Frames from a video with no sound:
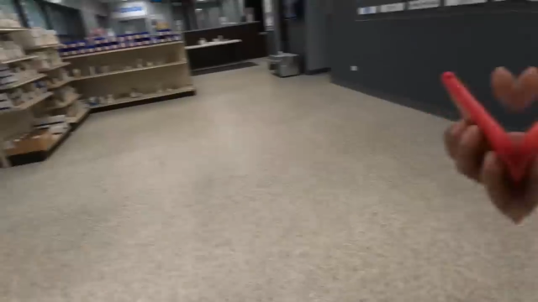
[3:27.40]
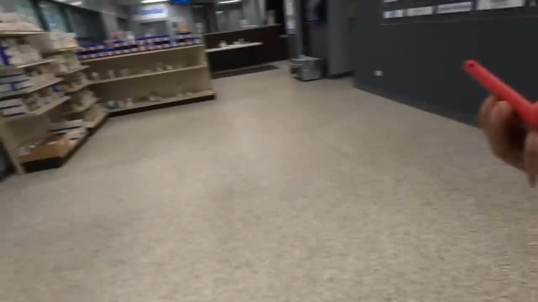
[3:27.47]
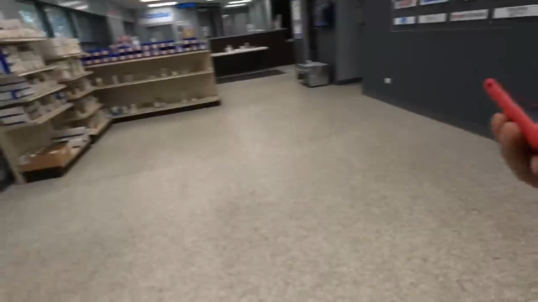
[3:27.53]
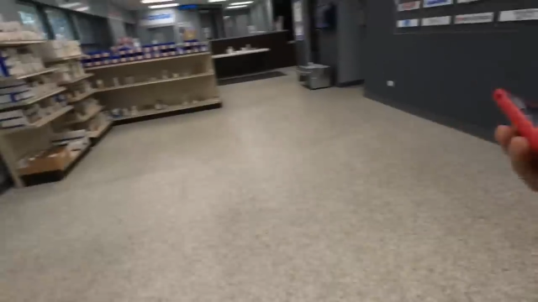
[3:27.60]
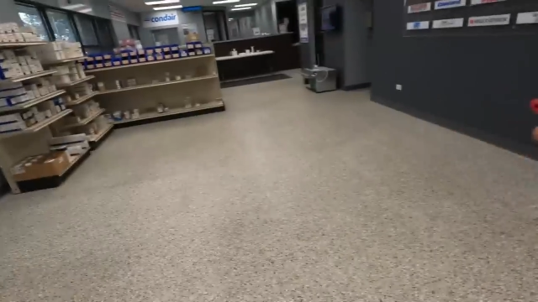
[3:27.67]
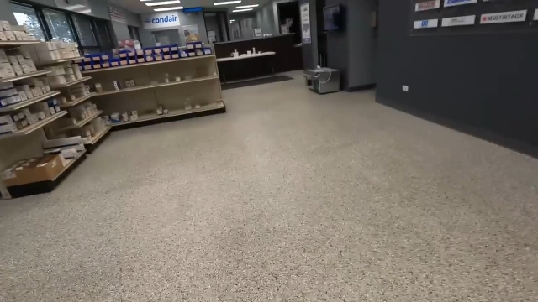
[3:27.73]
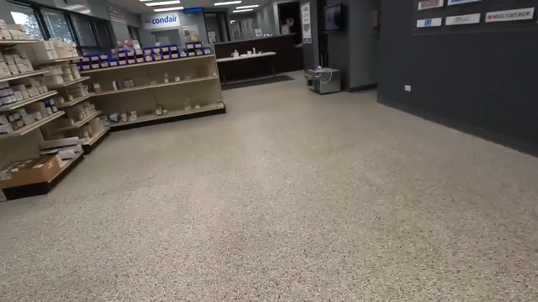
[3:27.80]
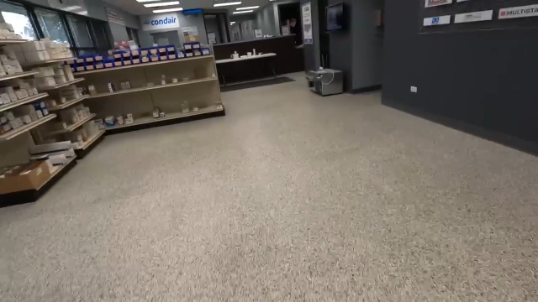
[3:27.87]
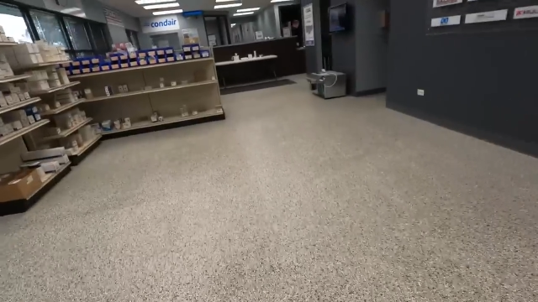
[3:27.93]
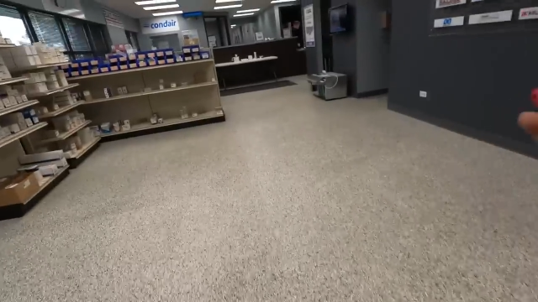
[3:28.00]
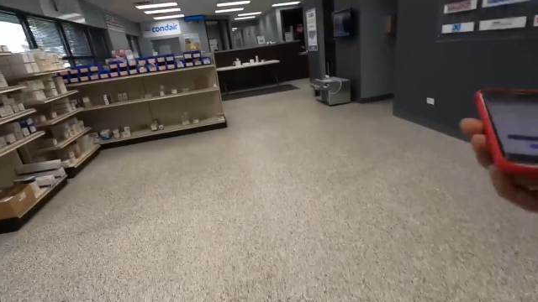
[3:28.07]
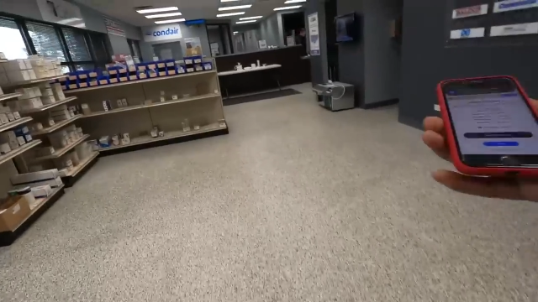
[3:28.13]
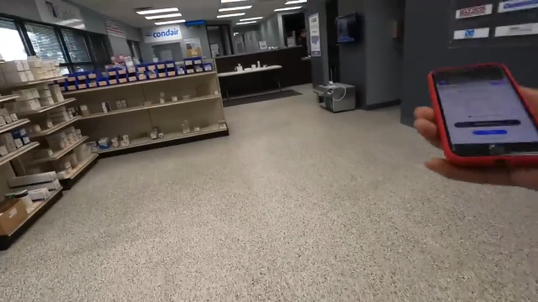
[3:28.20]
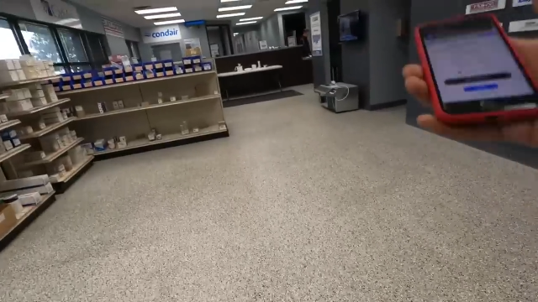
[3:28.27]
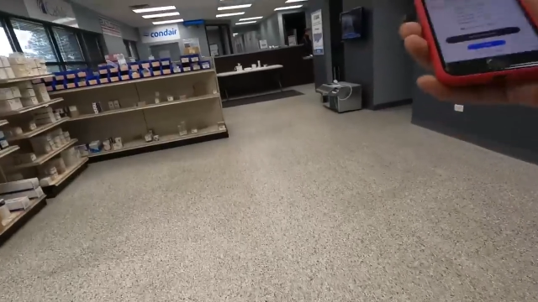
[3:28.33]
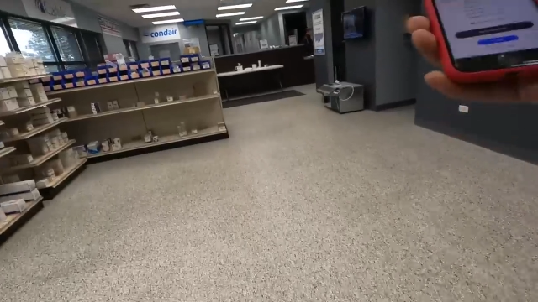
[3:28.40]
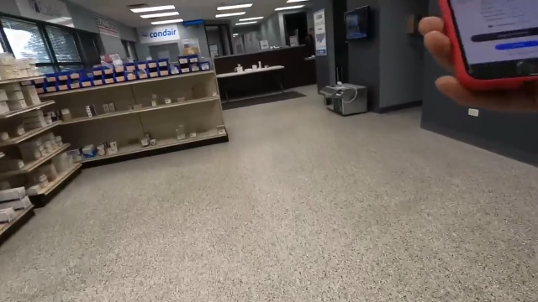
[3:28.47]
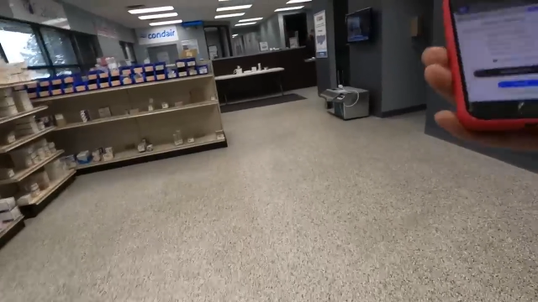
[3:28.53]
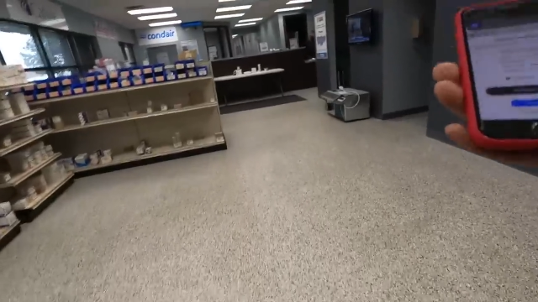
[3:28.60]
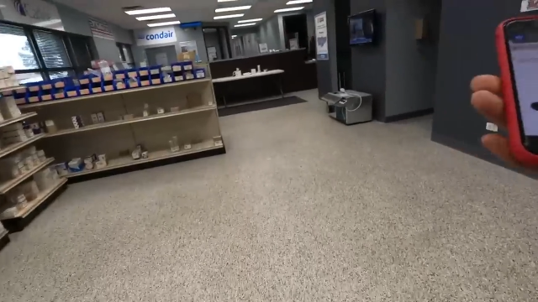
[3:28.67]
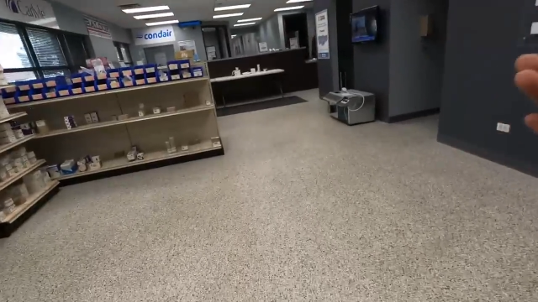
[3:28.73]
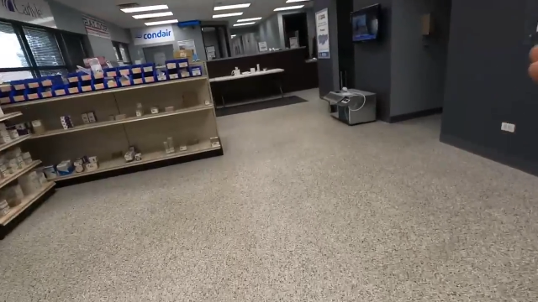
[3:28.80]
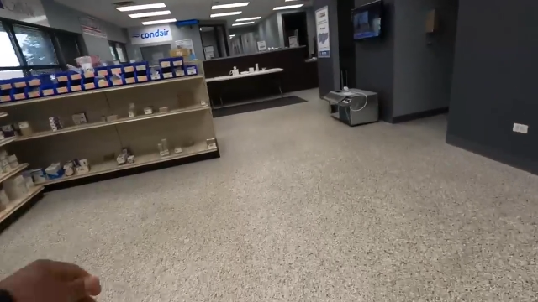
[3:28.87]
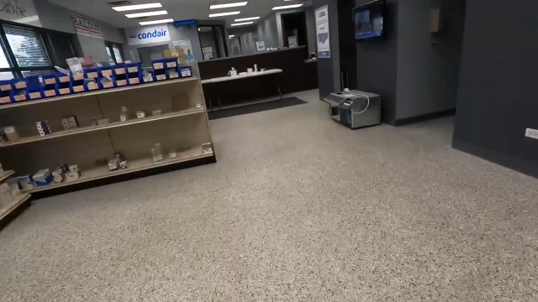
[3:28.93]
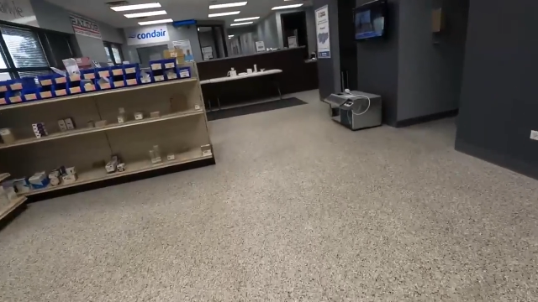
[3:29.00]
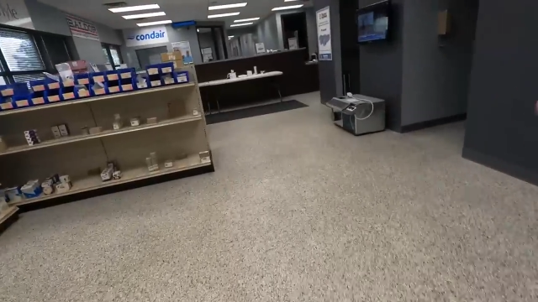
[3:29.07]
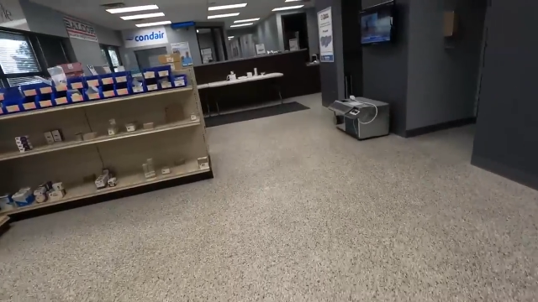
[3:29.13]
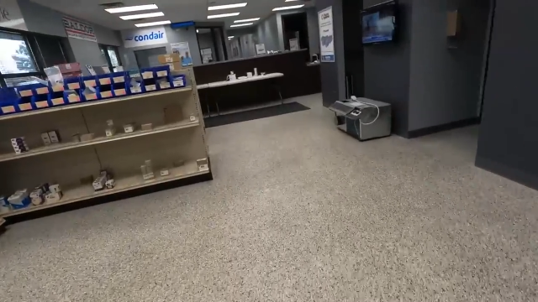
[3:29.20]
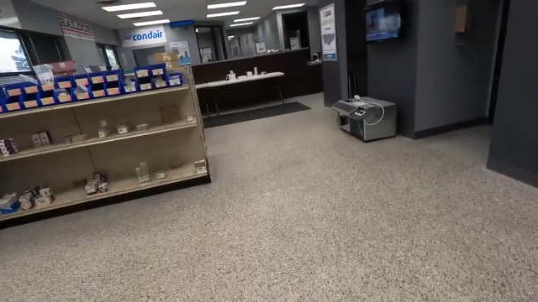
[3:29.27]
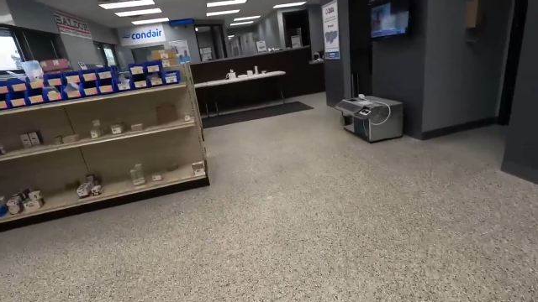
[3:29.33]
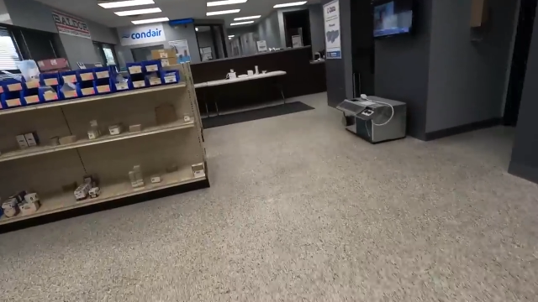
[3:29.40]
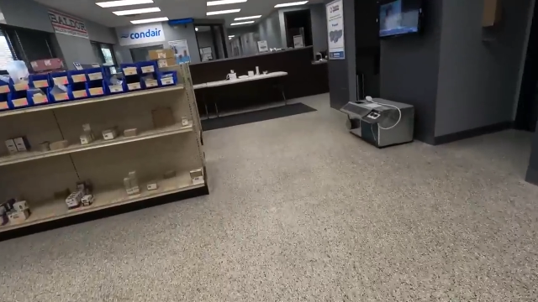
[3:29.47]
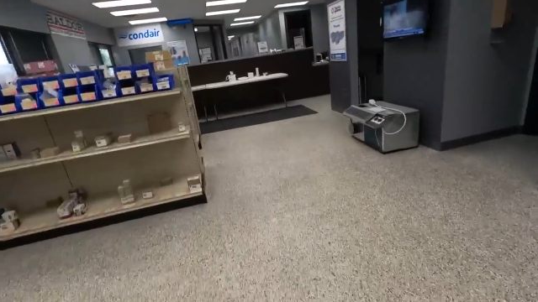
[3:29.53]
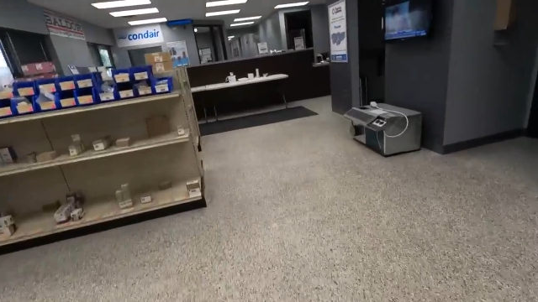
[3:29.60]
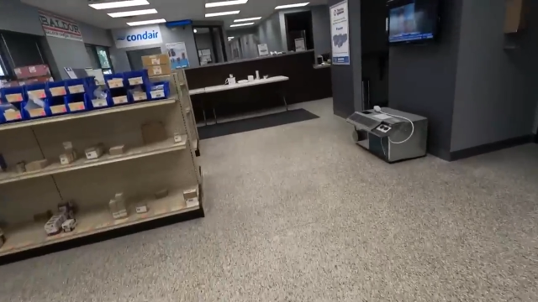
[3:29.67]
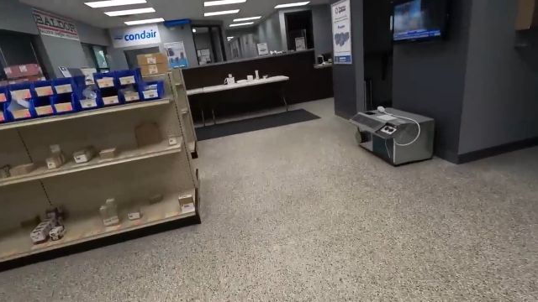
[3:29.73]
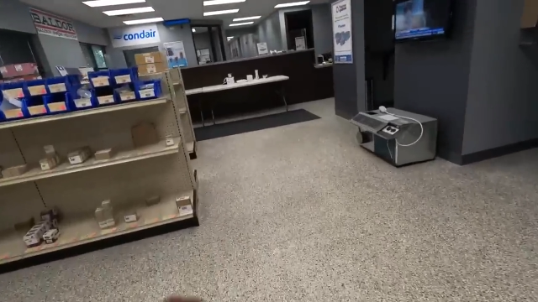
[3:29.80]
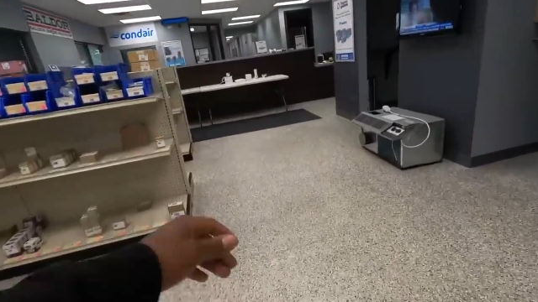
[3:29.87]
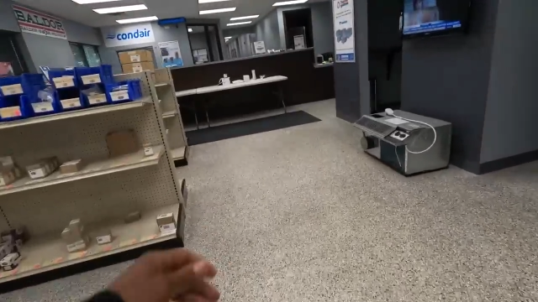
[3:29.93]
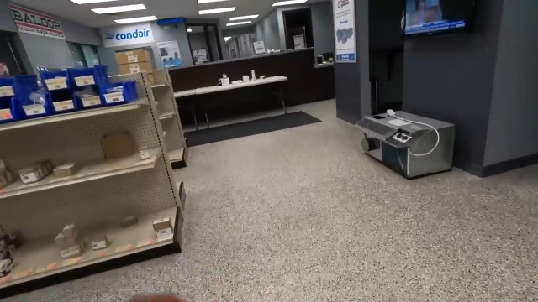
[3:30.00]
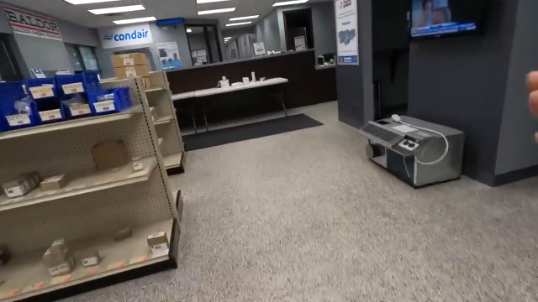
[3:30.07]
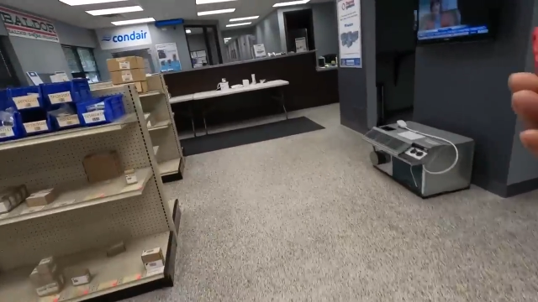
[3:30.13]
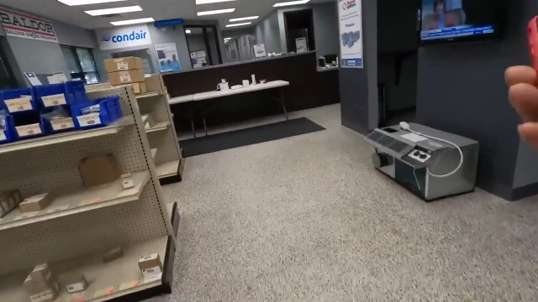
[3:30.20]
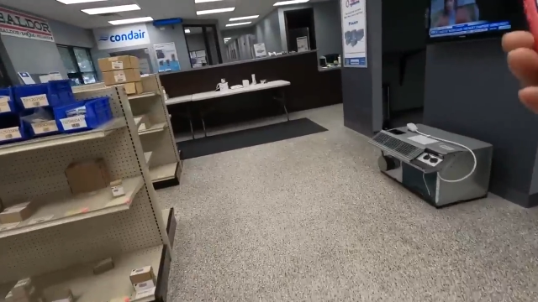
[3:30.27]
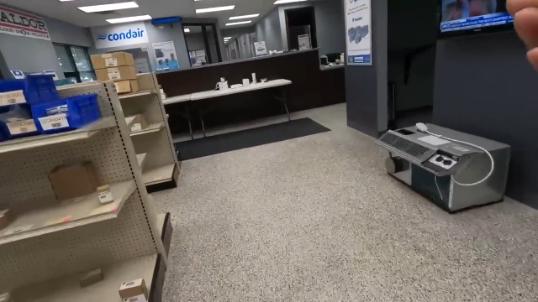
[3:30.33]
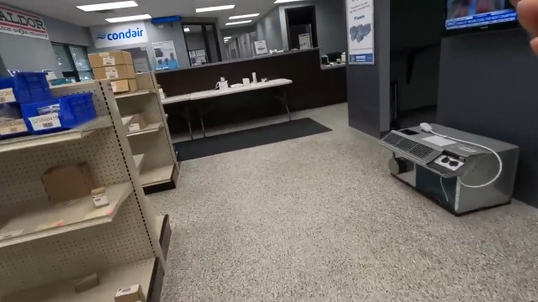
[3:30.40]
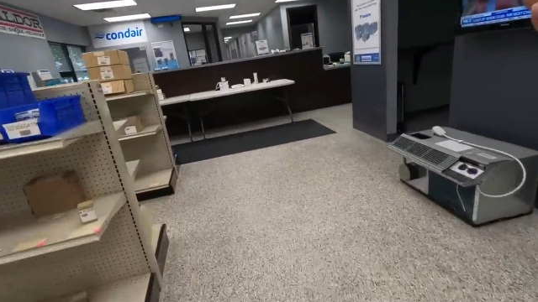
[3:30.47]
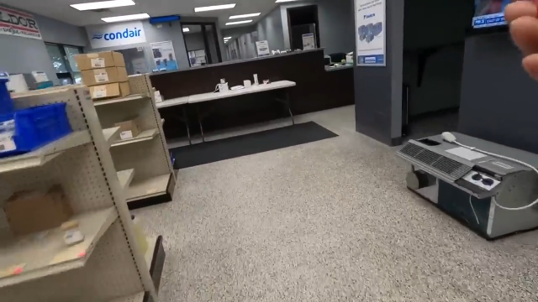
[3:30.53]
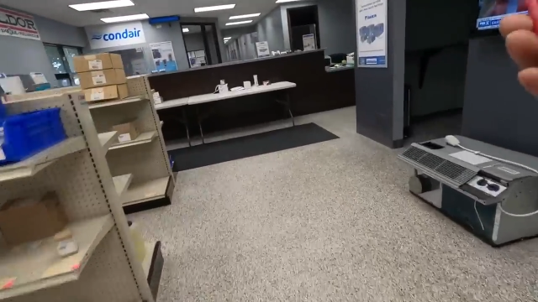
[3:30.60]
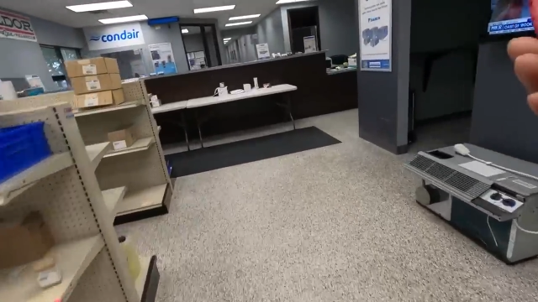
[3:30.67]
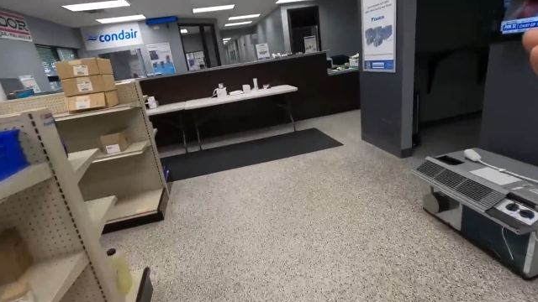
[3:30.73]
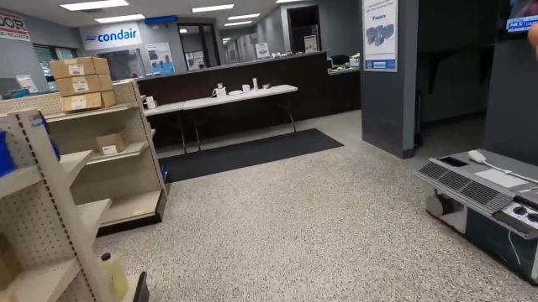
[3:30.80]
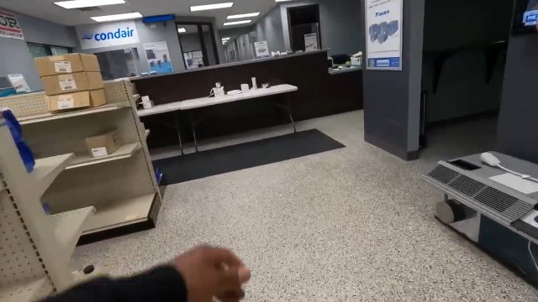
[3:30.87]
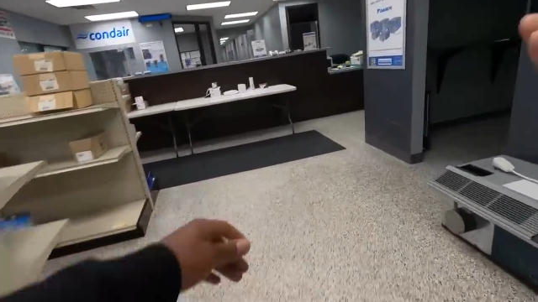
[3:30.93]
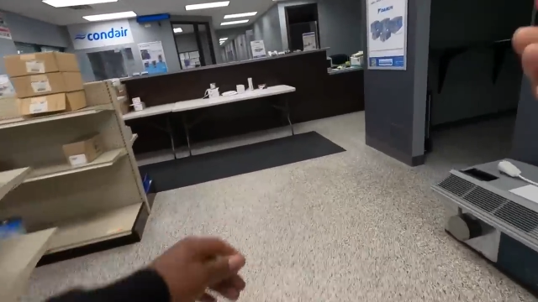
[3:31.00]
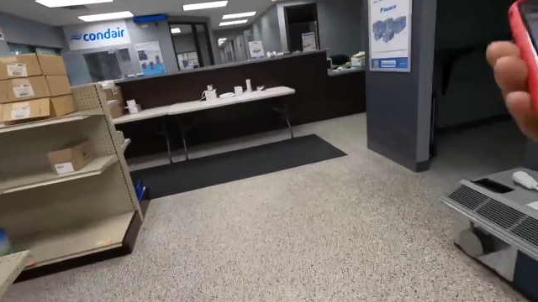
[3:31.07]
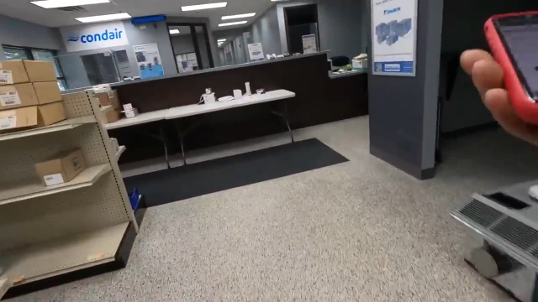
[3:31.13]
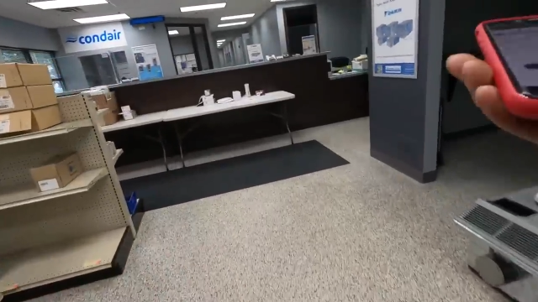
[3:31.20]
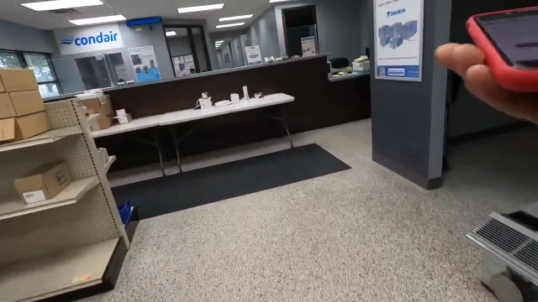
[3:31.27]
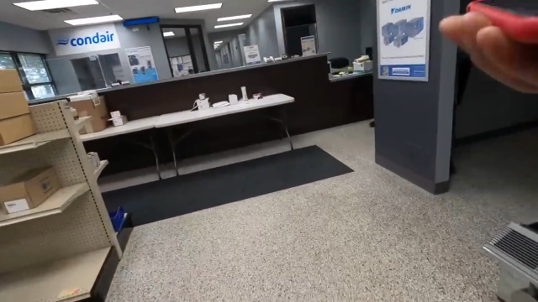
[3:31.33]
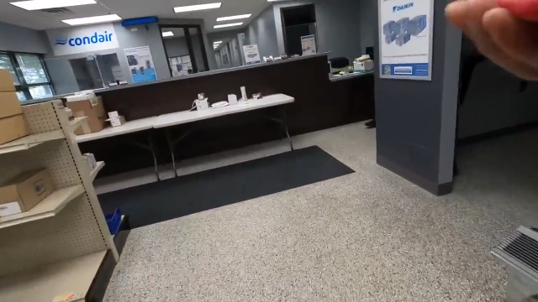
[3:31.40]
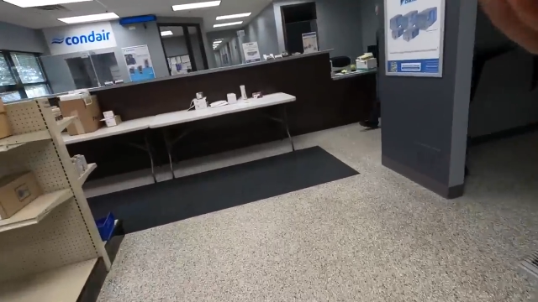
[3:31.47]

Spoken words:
(no speaker visible)